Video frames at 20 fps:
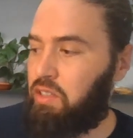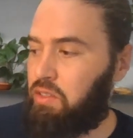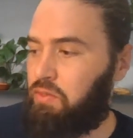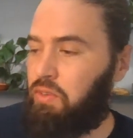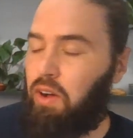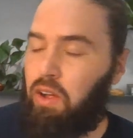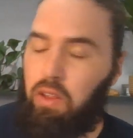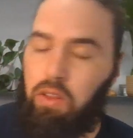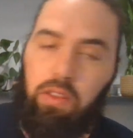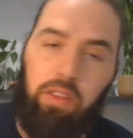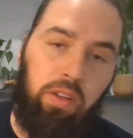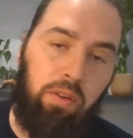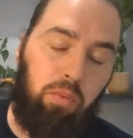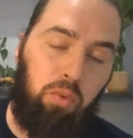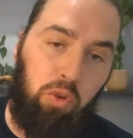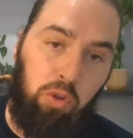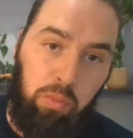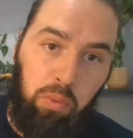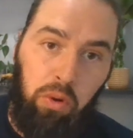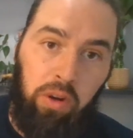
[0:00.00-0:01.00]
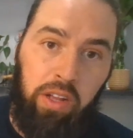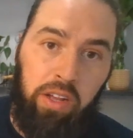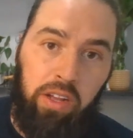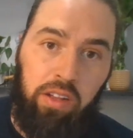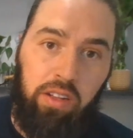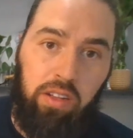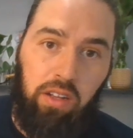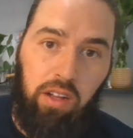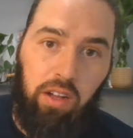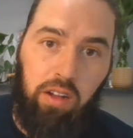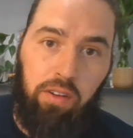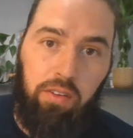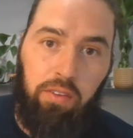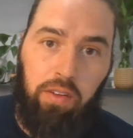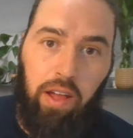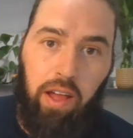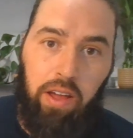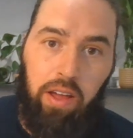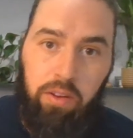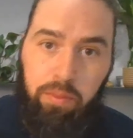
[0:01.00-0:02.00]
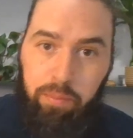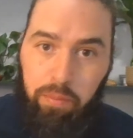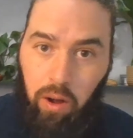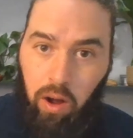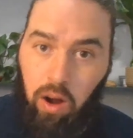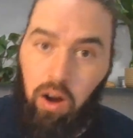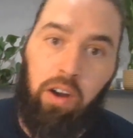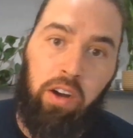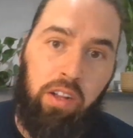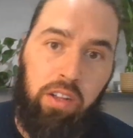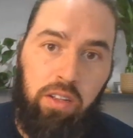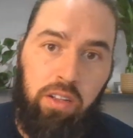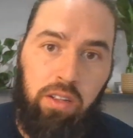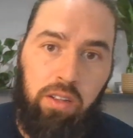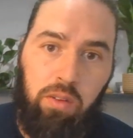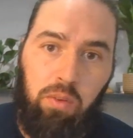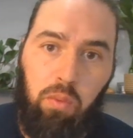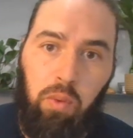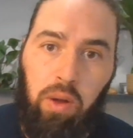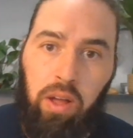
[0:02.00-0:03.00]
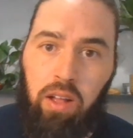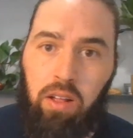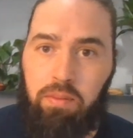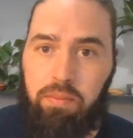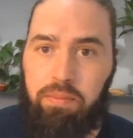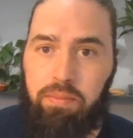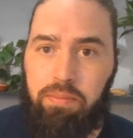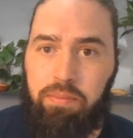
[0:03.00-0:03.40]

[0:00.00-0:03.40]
follow the rubric of how to arc well.